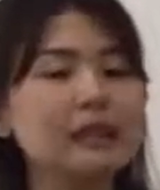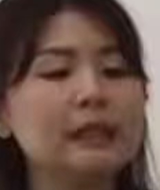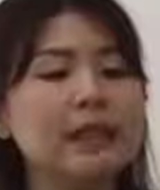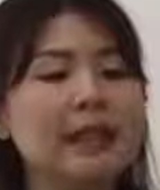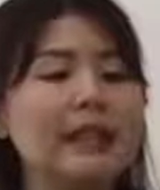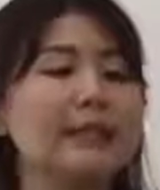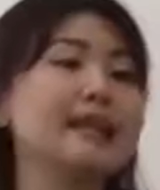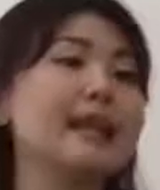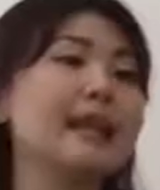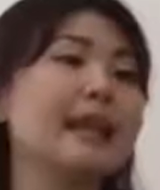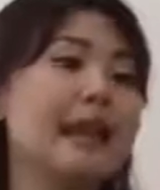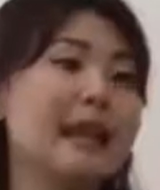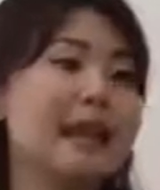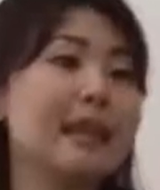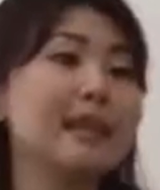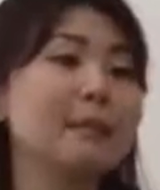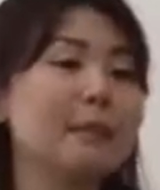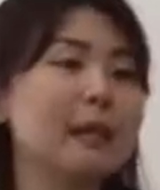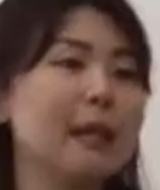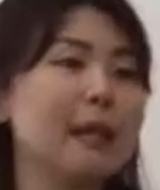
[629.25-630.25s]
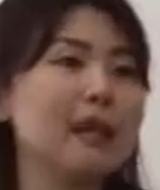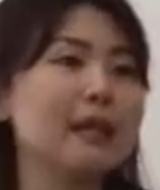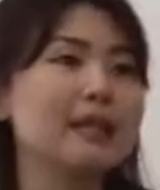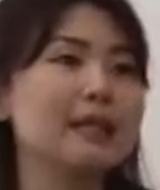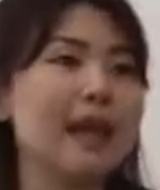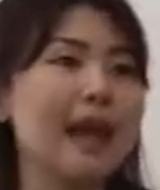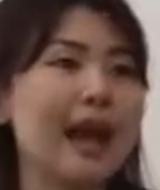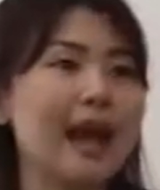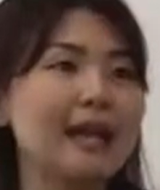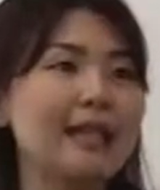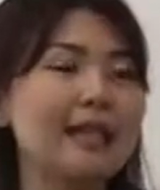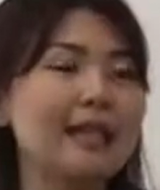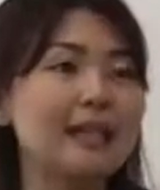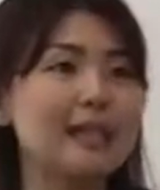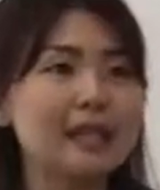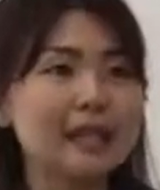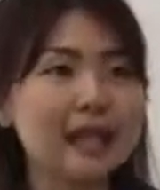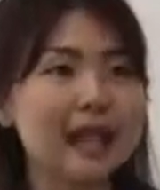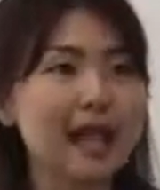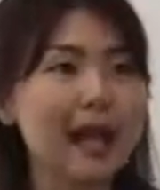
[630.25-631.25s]
And secondly, because I
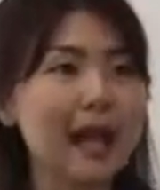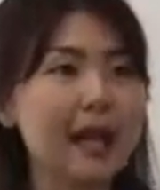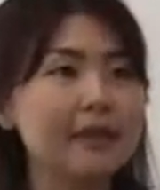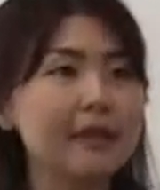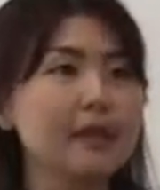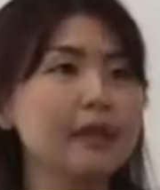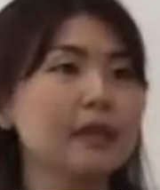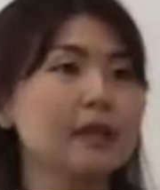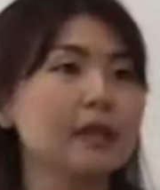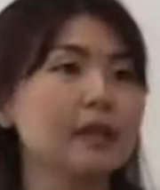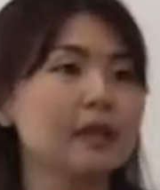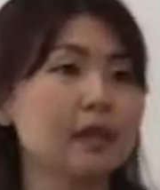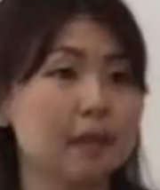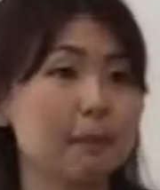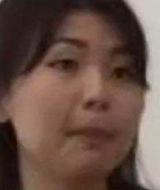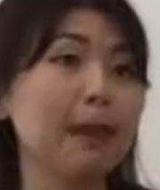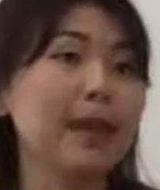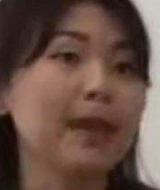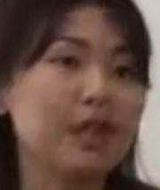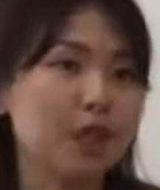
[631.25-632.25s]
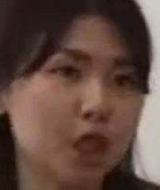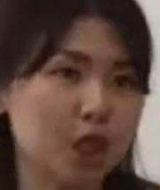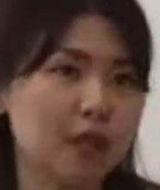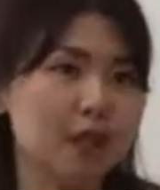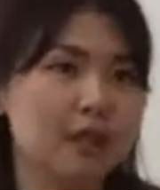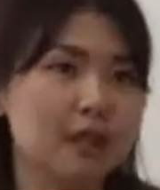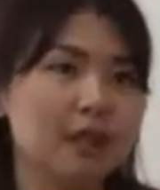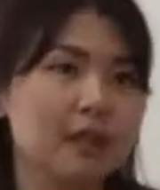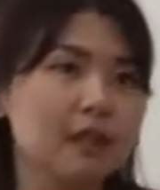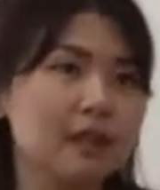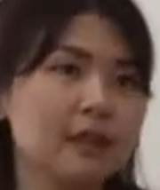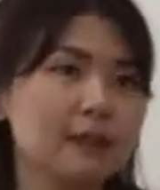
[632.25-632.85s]
didn't had the patience.